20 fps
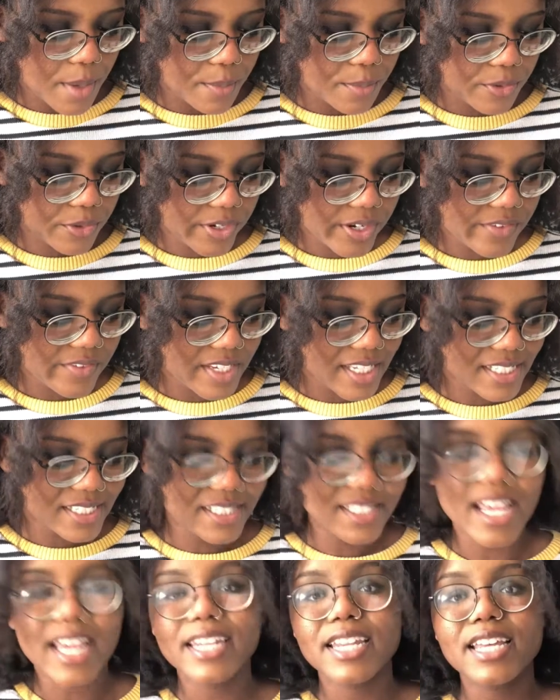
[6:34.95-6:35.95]
Previous
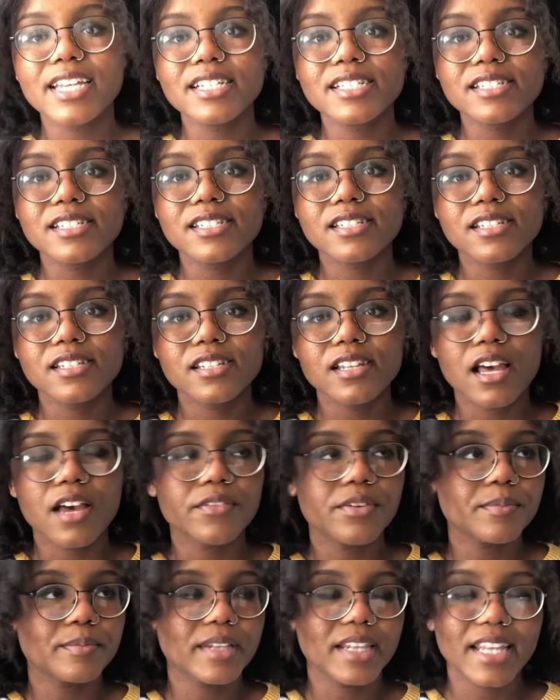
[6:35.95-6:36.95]
tenants of a
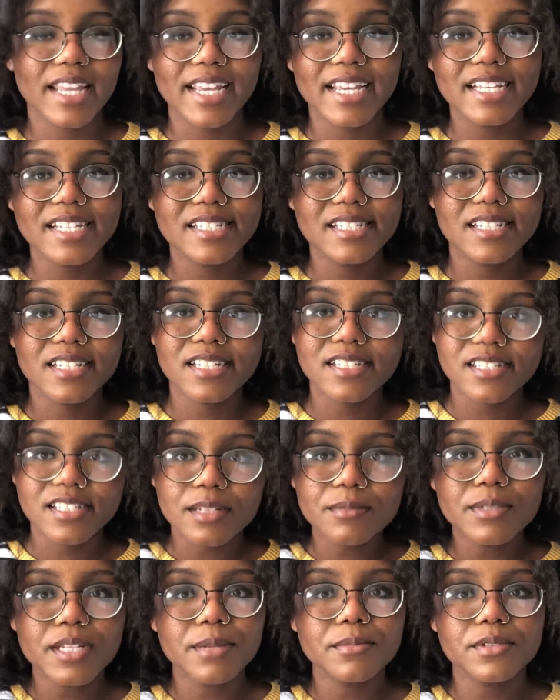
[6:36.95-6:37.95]
place can
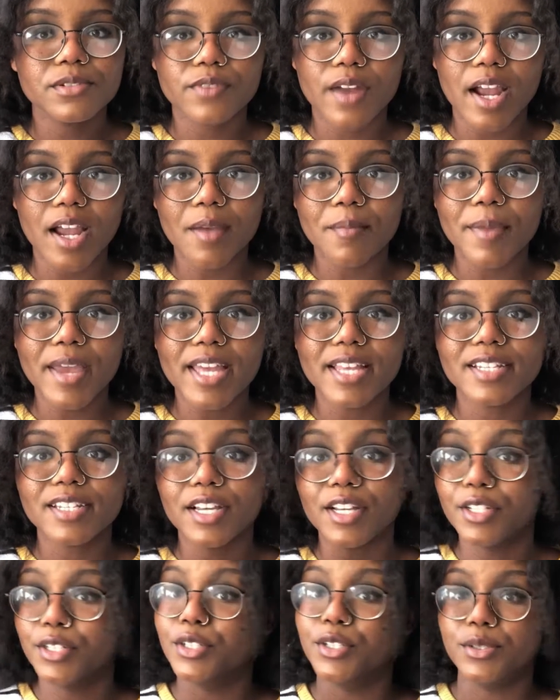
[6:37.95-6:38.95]
sometimes recommend
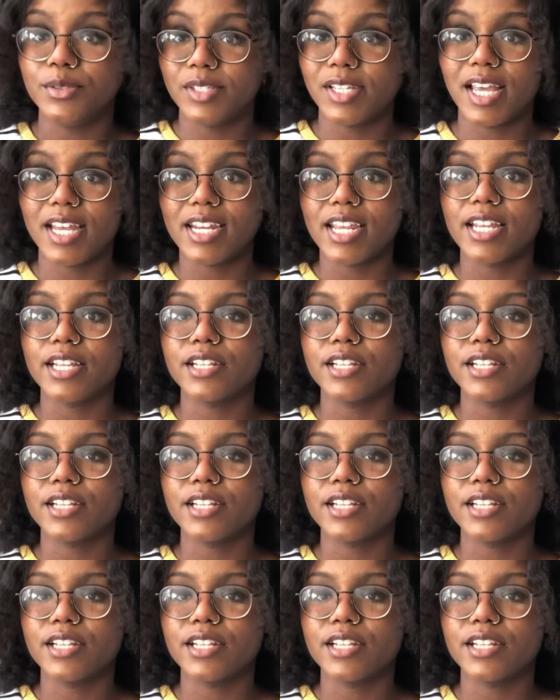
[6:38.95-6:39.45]
a new tenant.